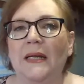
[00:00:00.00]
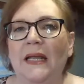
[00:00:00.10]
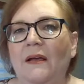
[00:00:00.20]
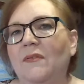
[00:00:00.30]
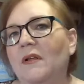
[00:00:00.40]
and
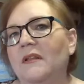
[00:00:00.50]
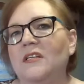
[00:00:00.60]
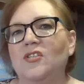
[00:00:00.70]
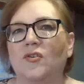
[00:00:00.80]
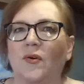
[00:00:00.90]
have all
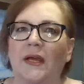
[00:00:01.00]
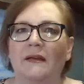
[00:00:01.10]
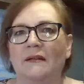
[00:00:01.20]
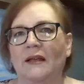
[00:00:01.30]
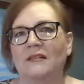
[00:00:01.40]
these
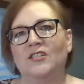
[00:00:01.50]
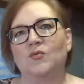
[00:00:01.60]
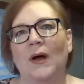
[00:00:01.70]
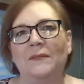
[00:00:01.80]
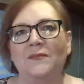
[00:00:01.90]
great kind of
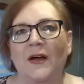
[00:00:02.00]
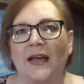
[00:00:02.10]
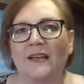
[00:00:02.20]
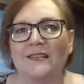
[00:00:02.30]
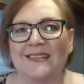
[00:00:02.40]
swipe
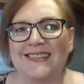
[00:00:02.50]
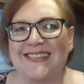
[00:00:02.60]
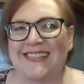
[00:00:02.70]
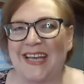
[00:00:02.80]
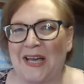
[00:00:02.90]
files and
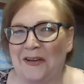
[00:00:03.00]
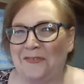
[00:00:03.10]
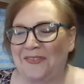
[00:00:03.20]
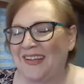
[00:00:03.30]
stuff.